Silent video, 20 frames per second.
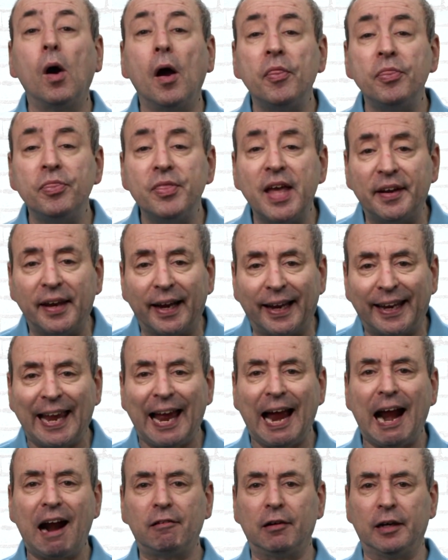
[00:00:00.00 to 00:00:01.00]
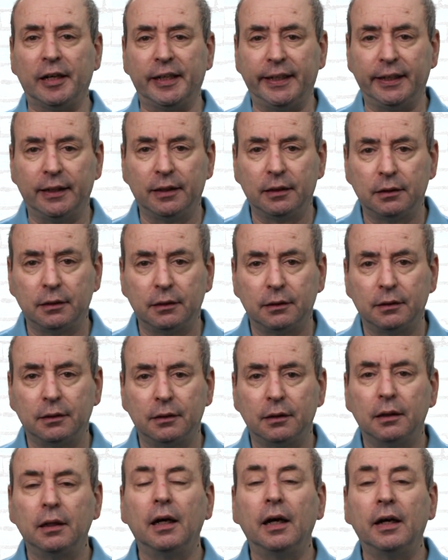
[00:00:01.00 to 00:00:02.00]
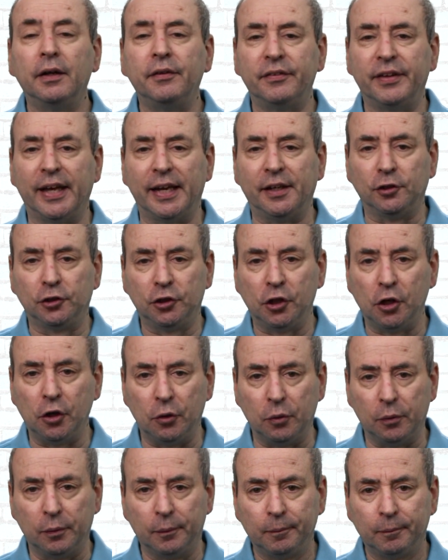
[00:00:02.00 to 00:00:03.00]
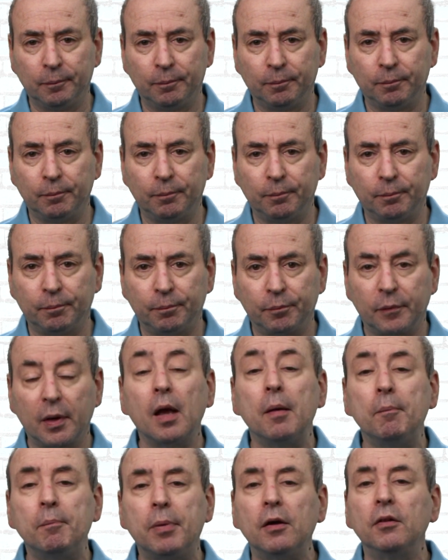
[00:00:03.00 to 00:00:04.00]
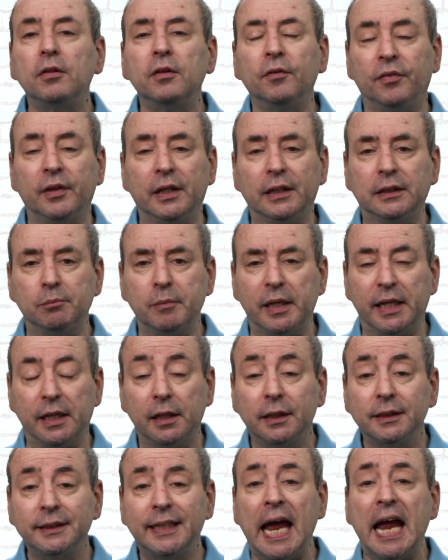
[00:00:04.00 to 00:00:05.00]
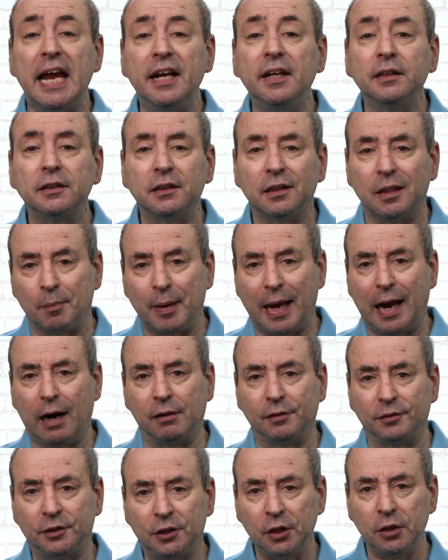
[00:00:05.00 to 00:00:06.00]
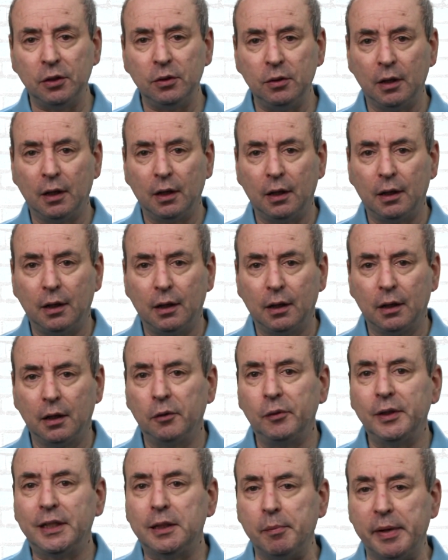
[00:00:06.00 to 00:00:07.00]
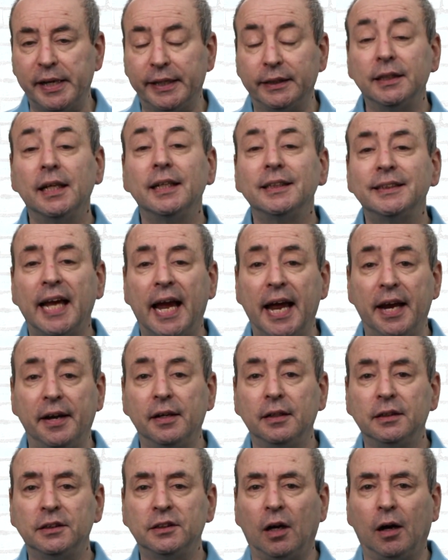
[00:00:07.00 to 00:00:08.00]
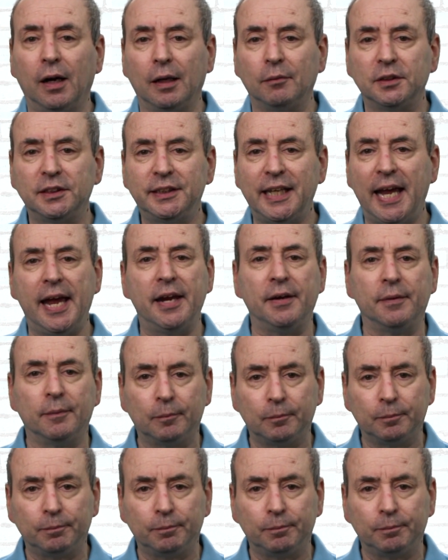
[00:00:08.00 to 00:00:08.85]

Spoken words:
and then a carré and then 2. Both of these mean 10 to the power of 2, which means 10 times 10.